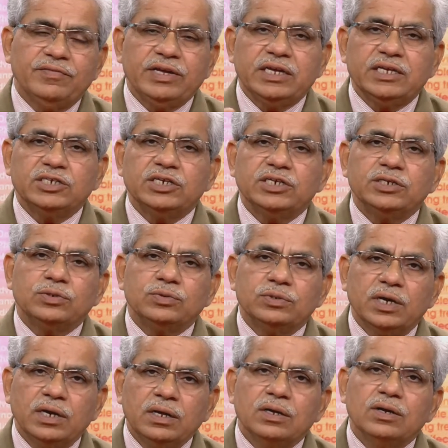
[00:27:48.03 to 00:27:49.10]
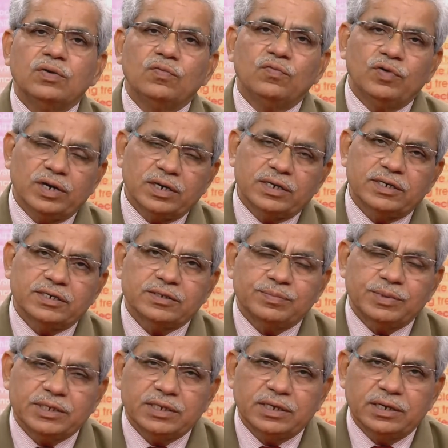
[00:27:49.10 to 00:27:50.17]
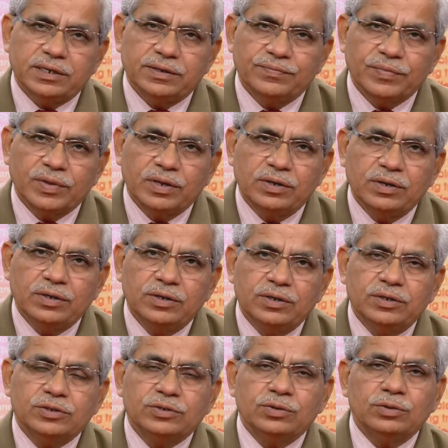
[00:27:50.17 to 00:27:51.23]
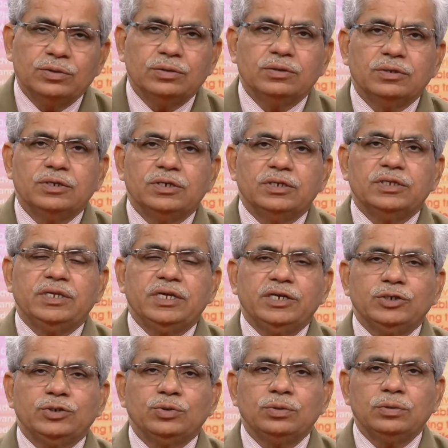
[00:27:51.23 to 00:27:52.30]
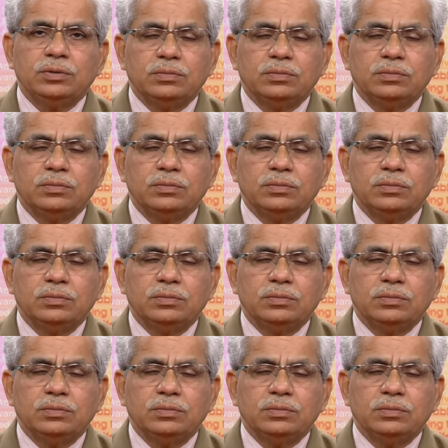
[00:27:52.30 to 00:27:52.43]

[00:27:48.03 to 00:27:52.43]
injury to the workers basically. So they should